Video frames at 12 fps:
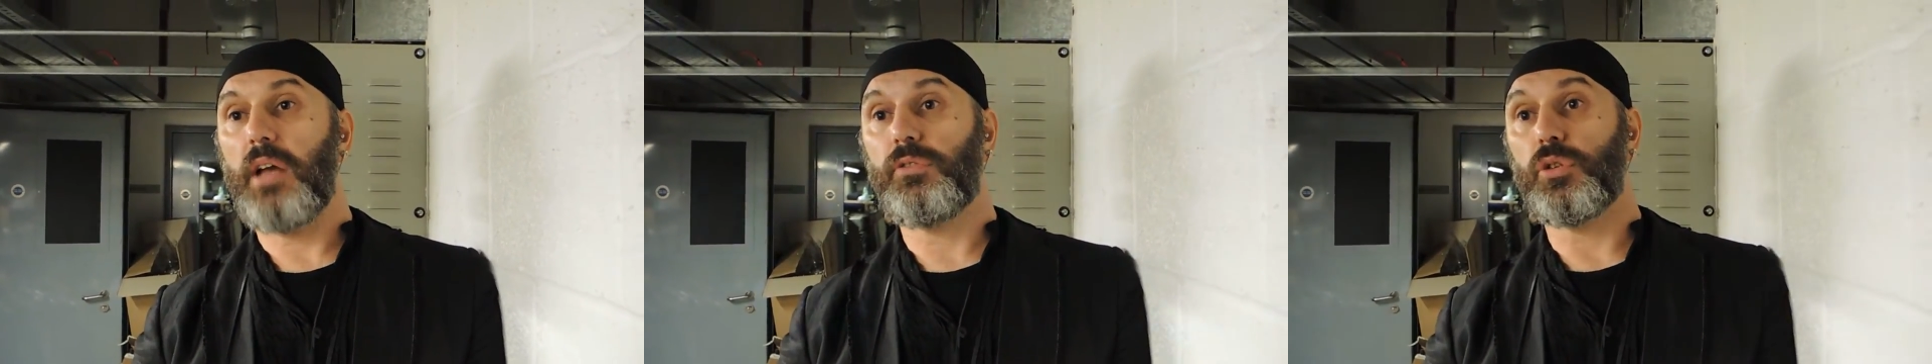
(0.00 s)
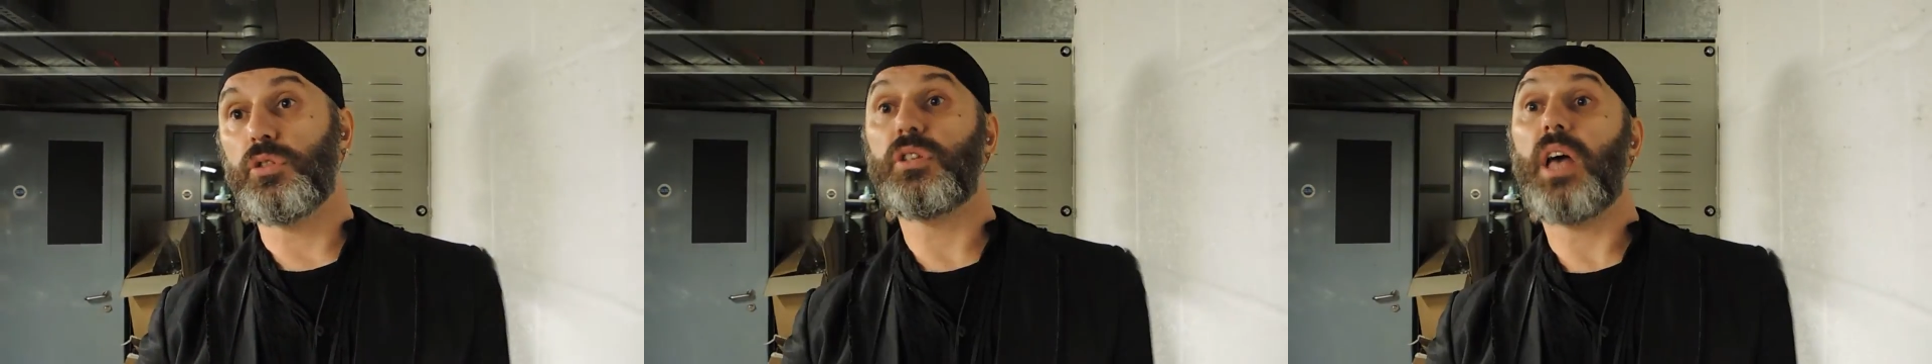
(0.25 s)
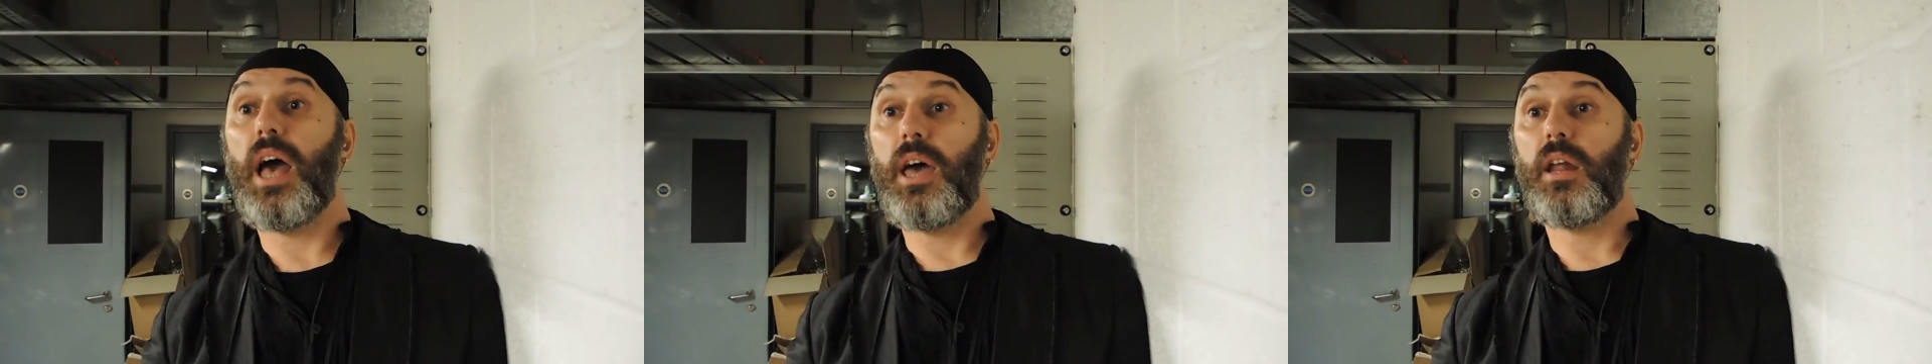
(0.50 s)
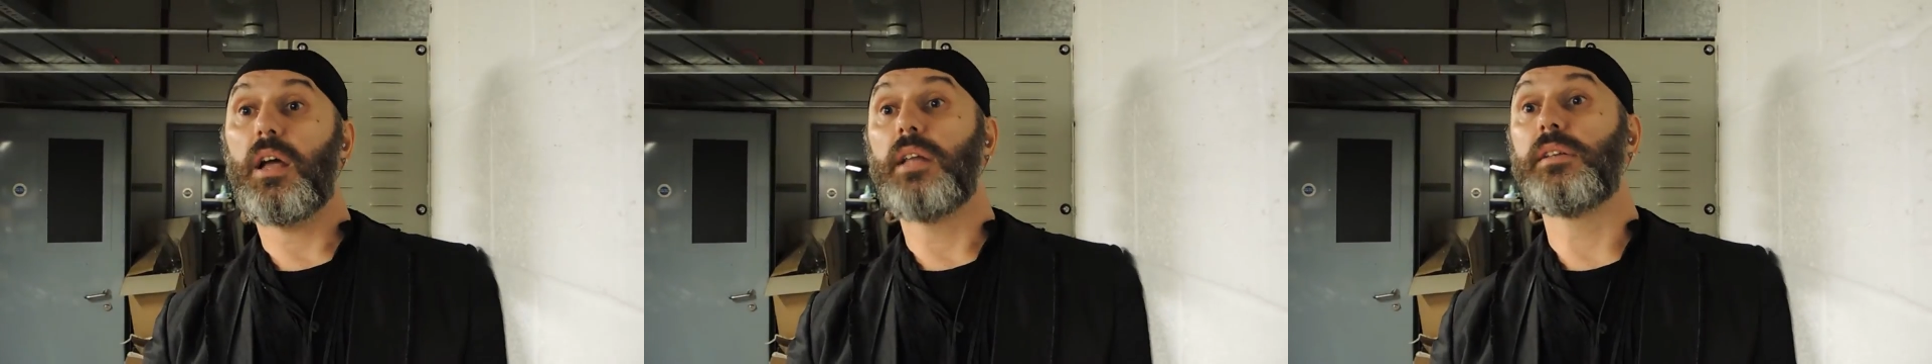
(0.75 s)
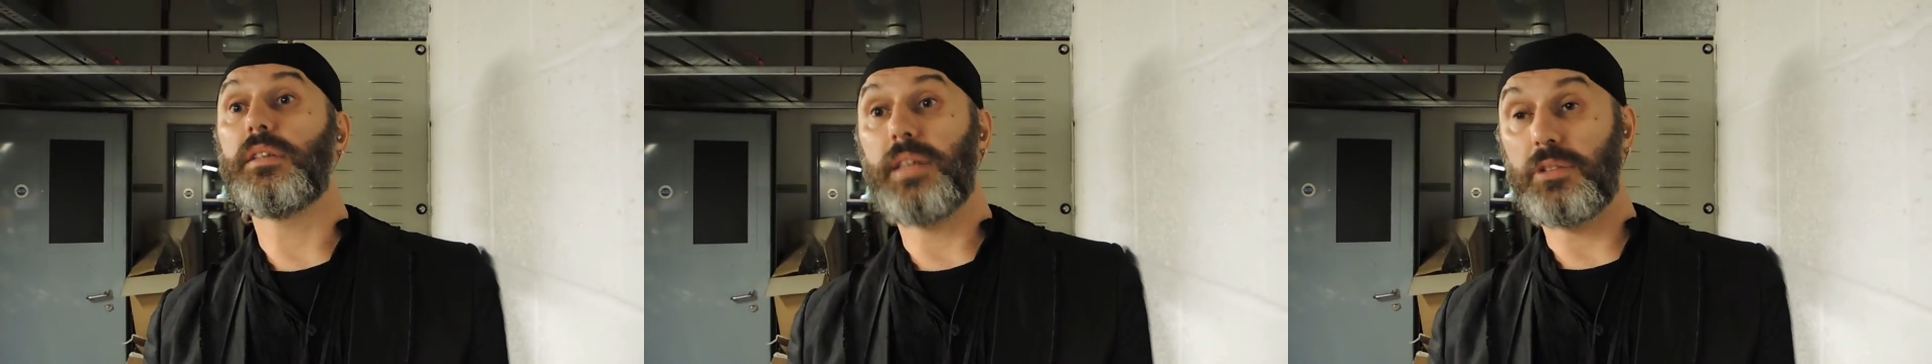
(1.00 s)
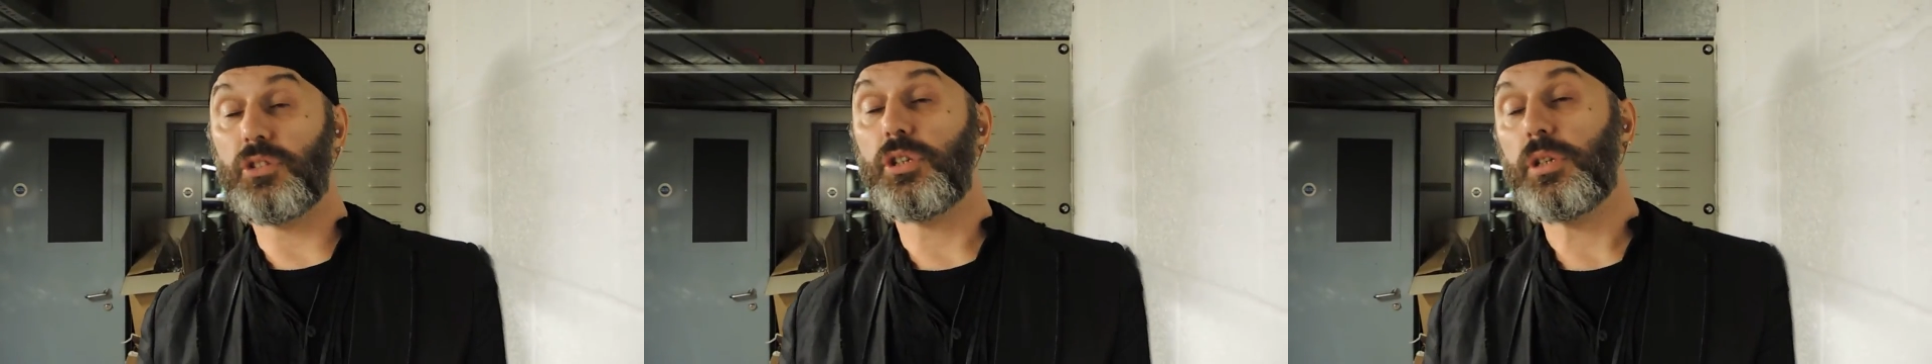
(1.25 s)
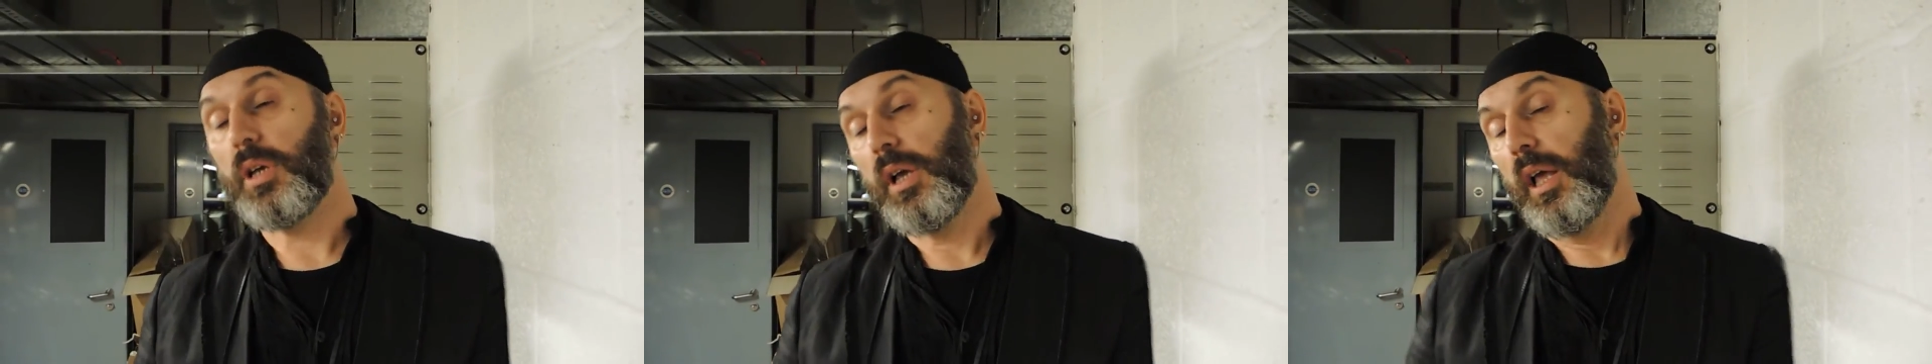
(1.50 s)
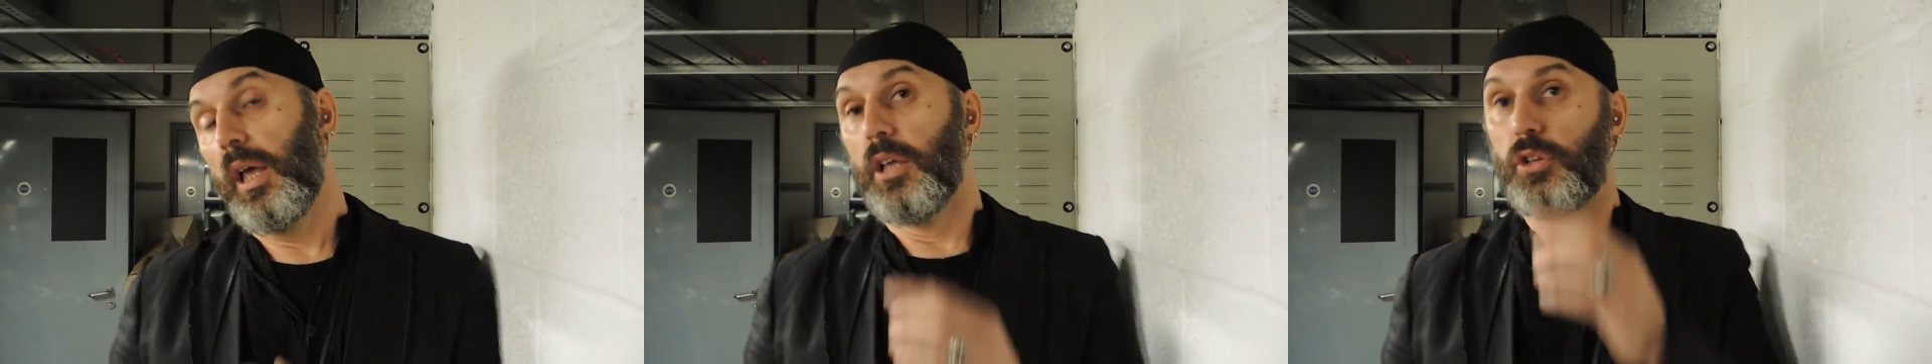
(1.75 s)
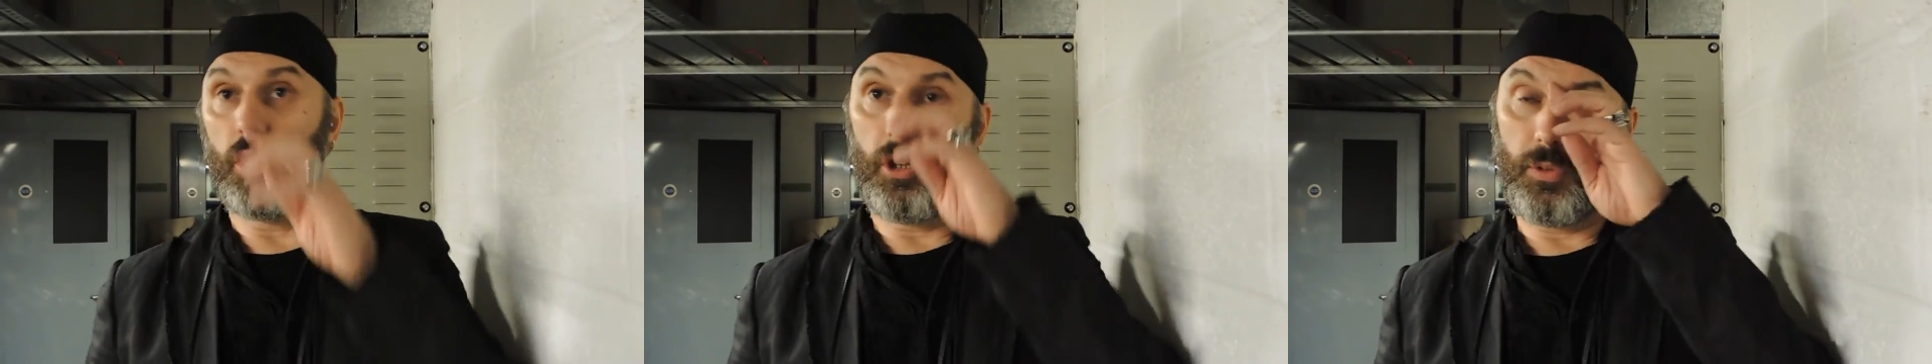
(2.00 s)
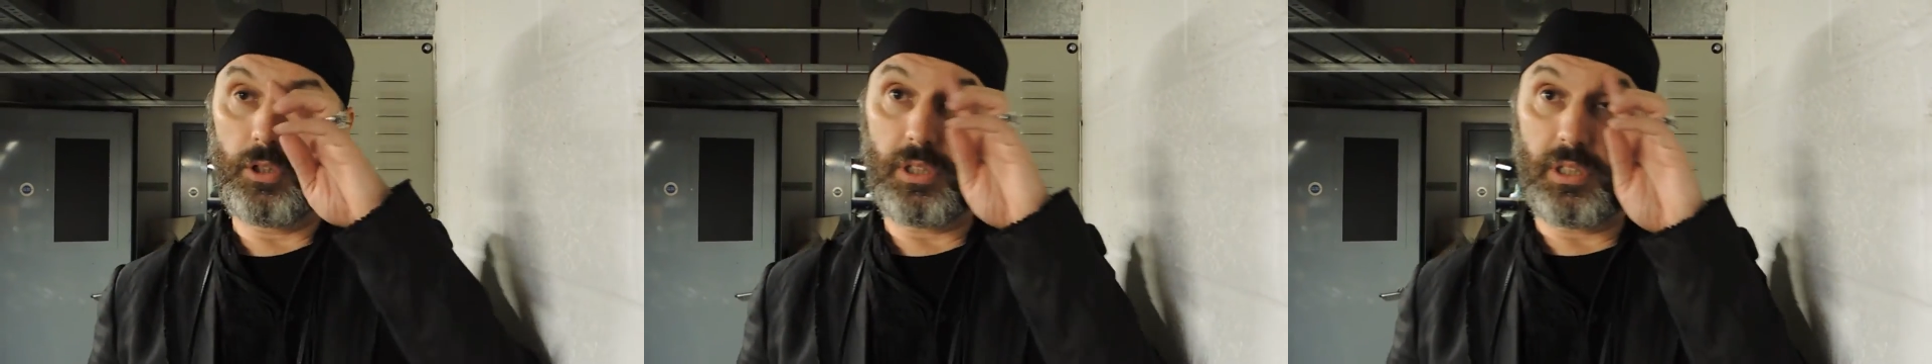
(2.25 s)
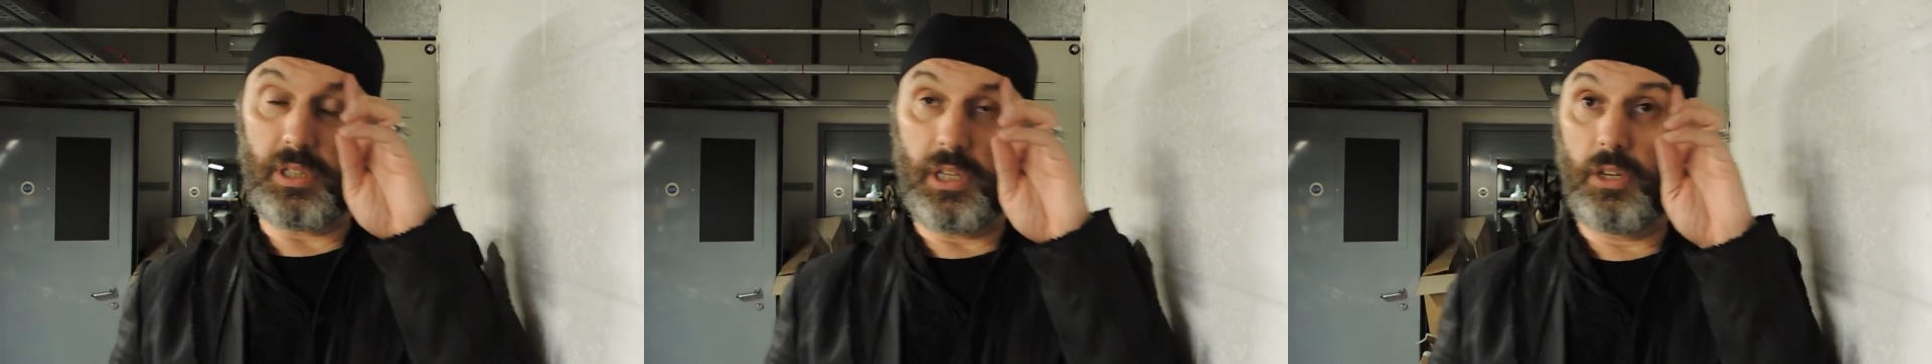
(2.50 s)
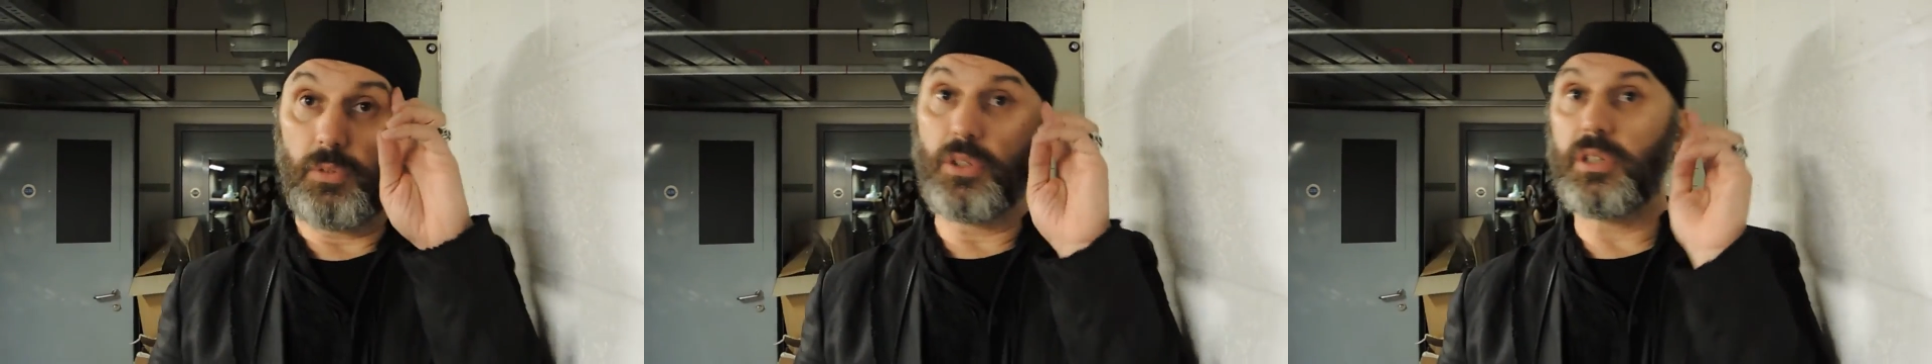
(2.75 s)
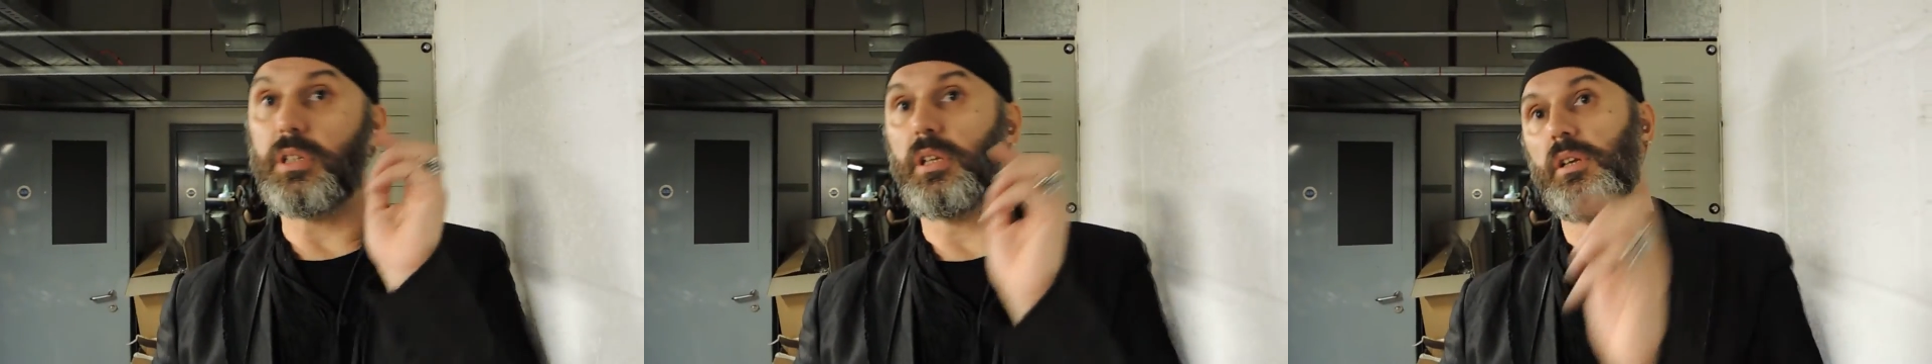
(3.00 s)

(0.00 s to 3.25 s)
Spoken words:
have through Sahara and the desert. So it was